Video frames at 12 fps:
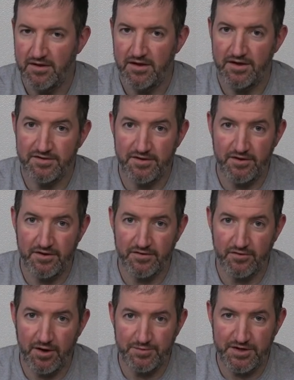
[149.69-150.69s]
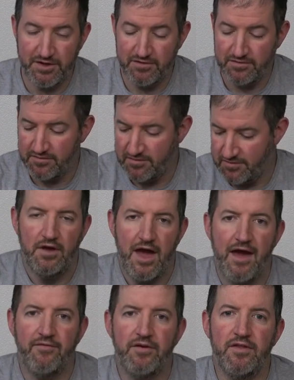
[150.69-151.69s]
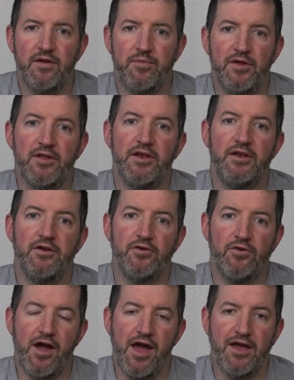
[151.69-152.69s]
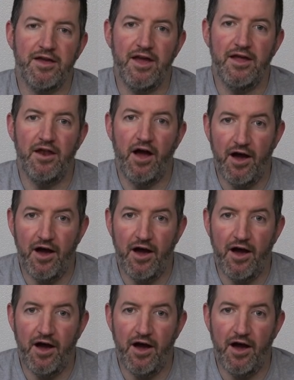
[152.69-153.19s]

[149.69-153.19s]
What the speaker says: It's in the description. Having the ability to crank and